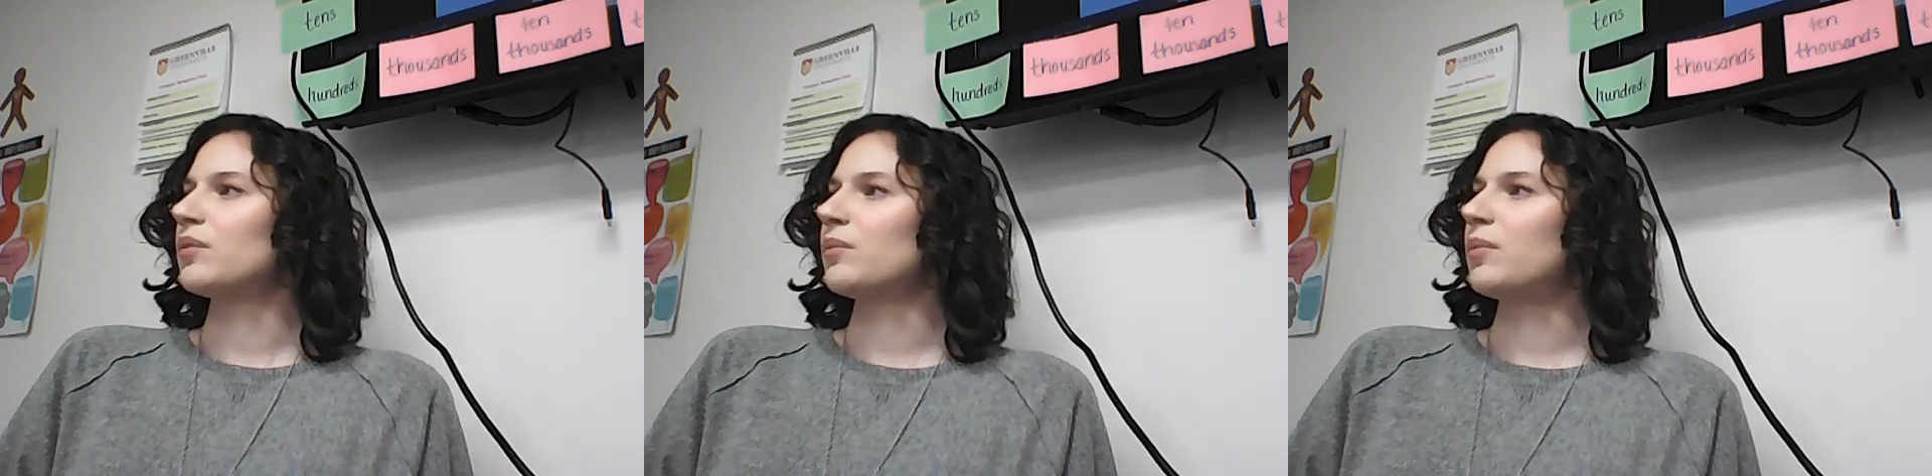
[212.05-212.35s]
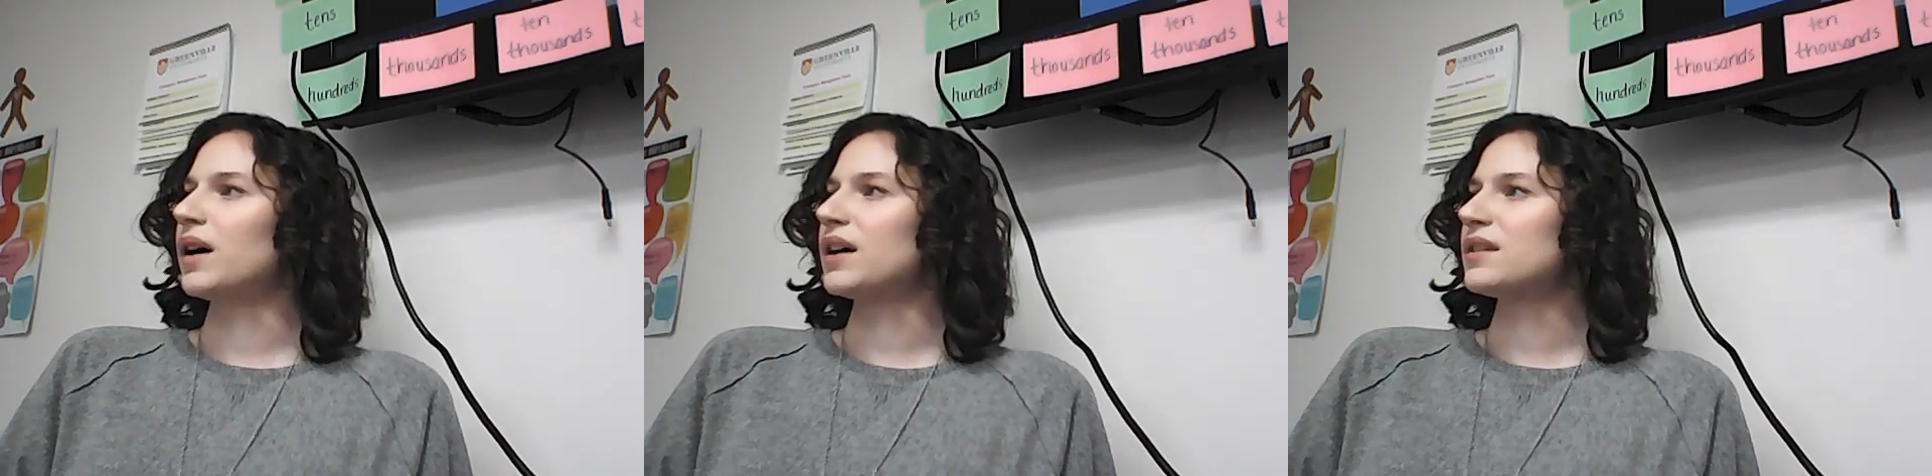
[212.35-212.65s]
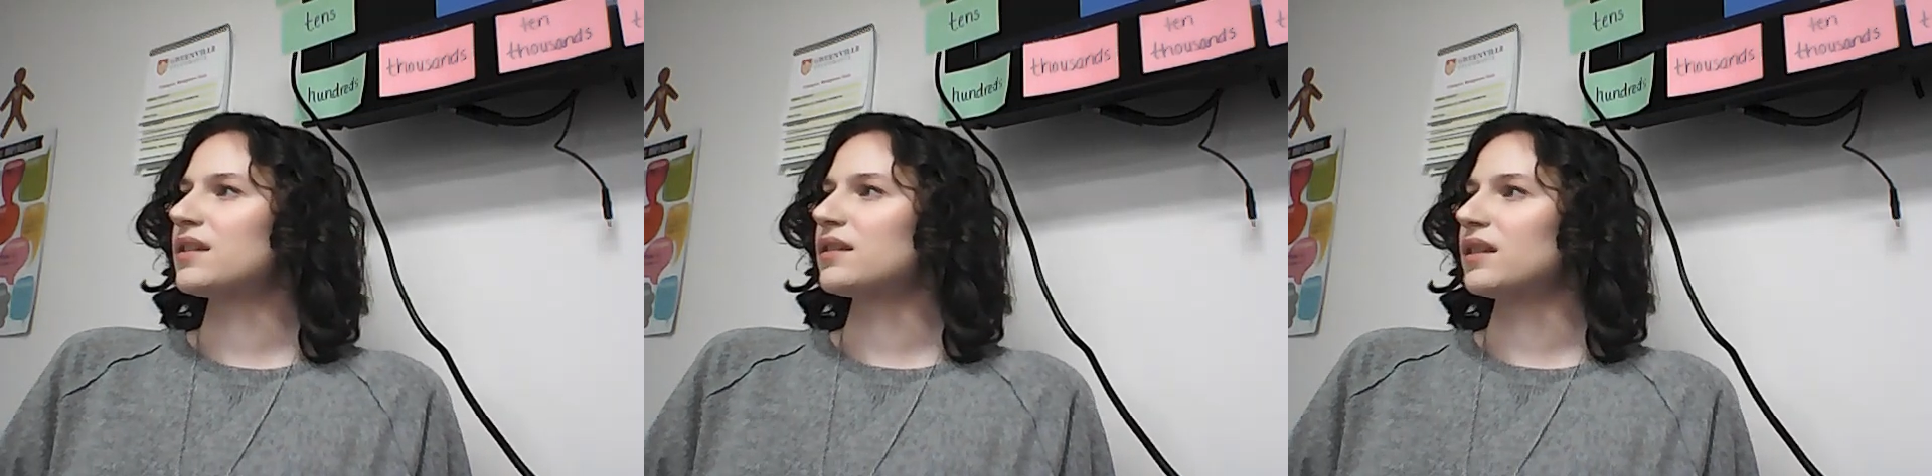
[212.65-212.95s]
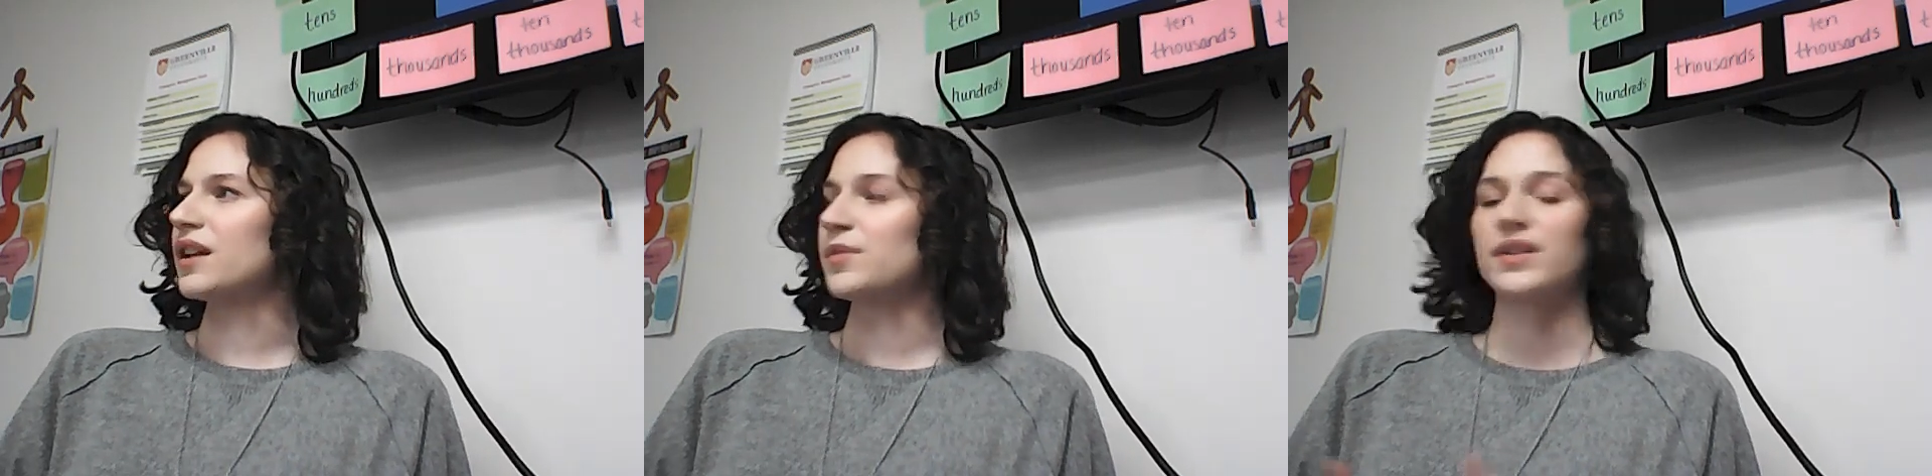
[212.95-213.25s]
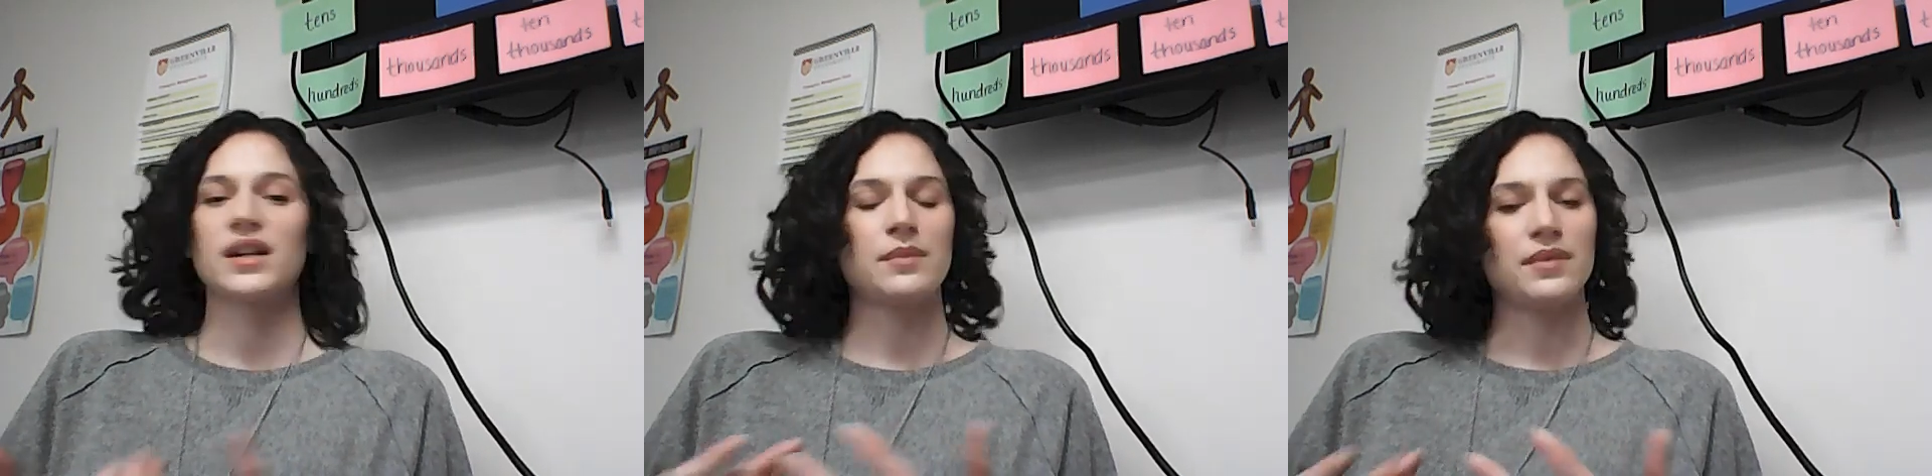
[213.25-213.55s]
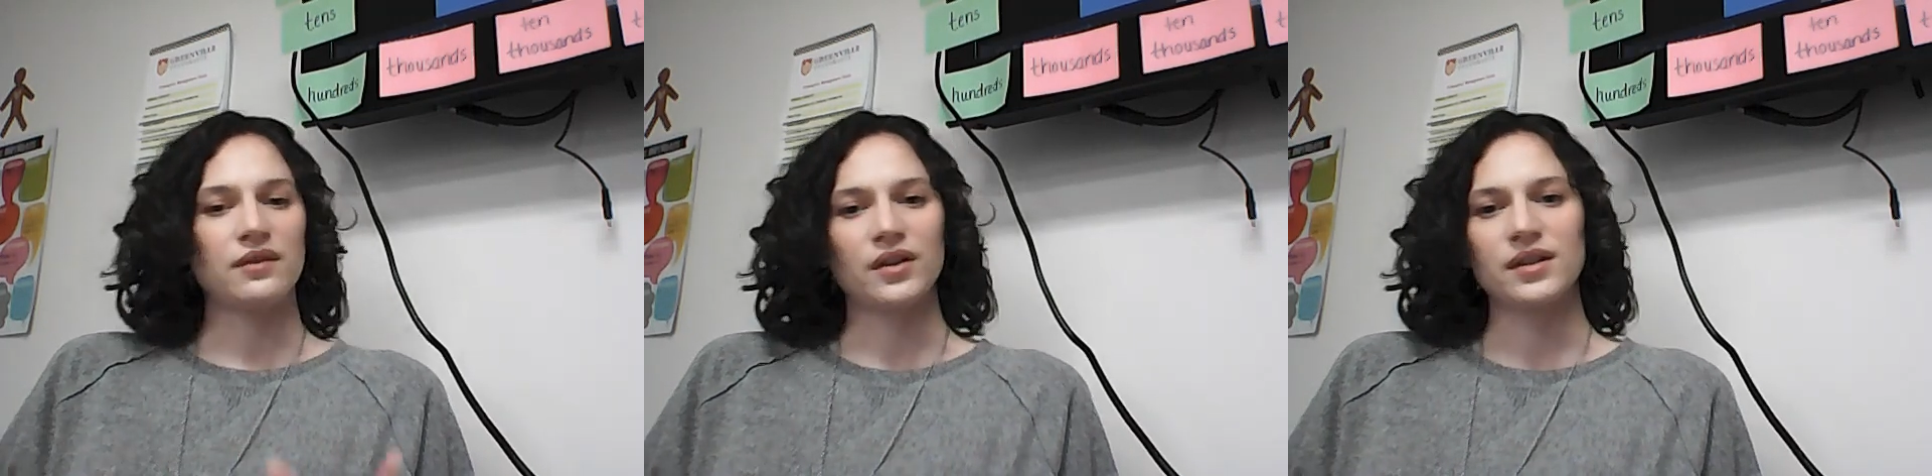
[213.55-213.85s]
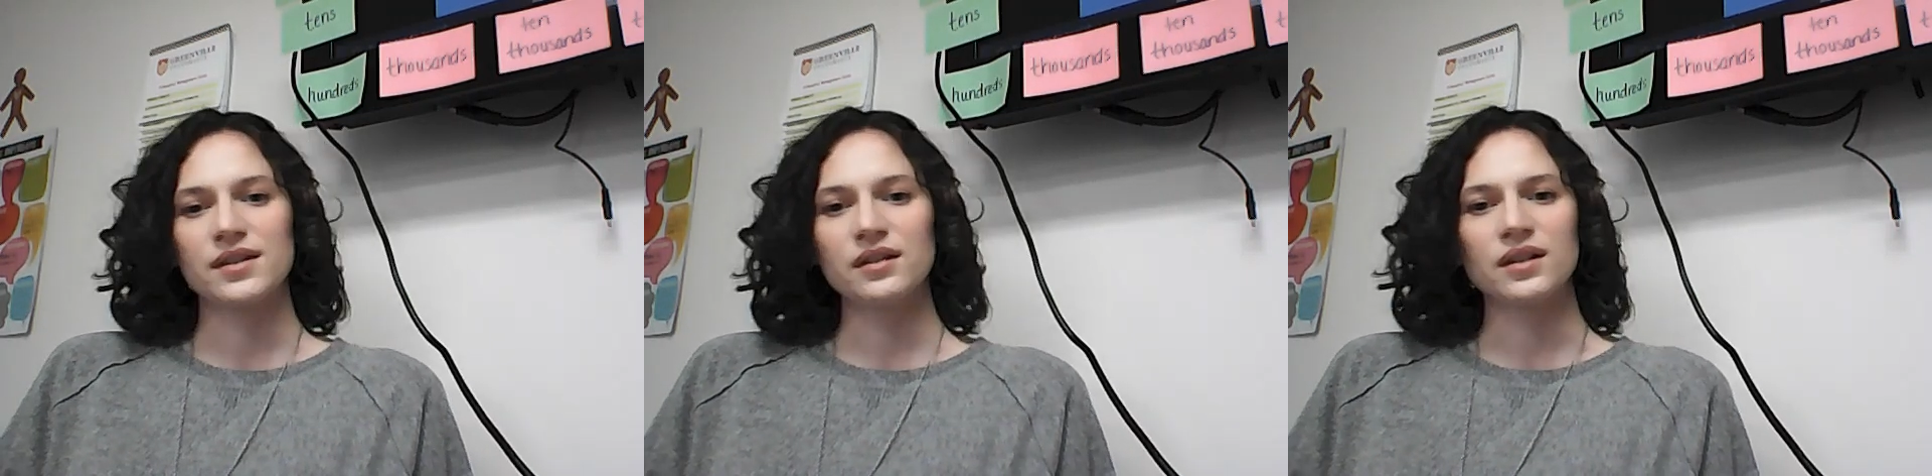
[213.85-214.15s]
But let's pretend I'm being very
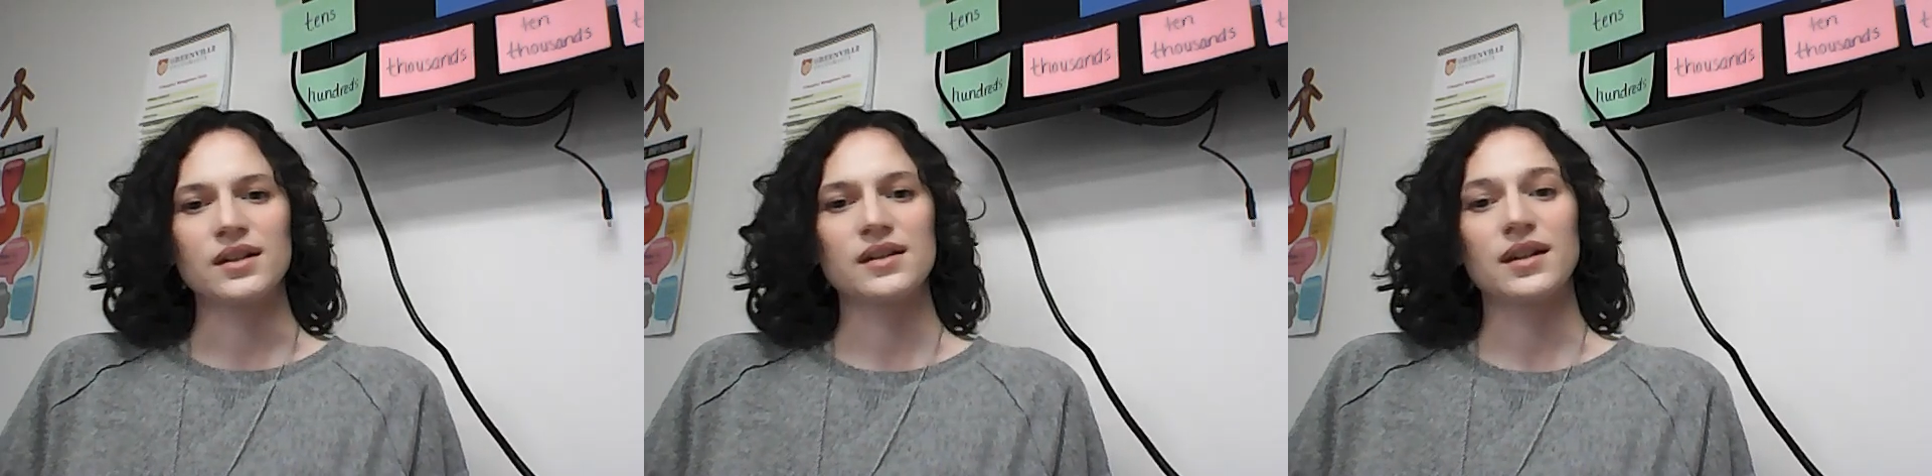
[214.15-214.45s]
serious.